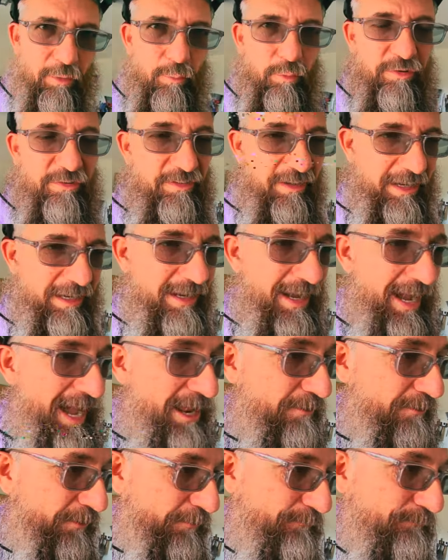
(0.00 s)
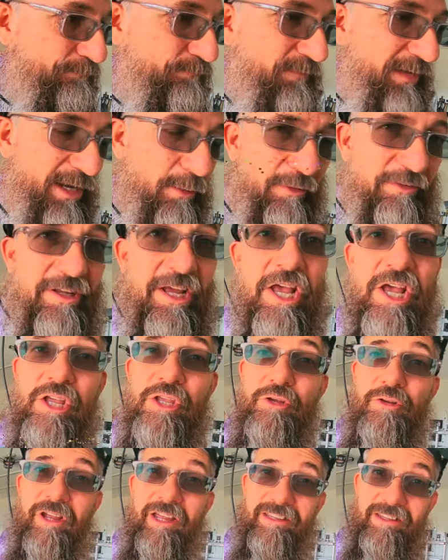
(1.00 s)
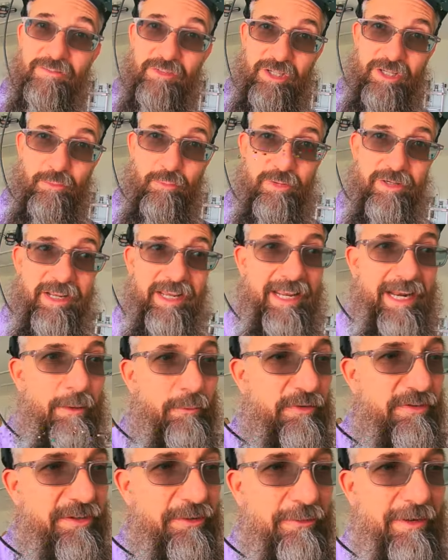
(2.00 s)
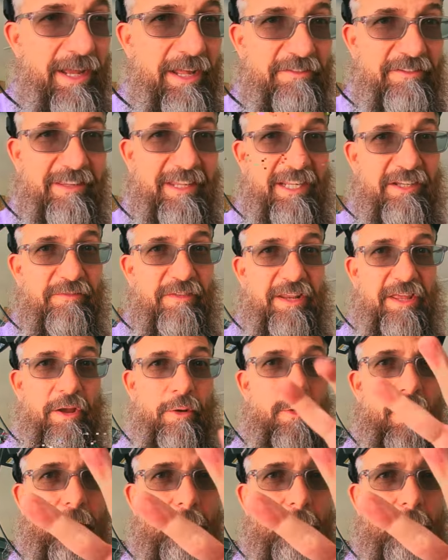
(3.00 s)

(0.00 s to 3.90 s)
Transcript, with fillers: We'll see. I don't know. Anyways, you guys have a good one, and I will see you guys in the next video.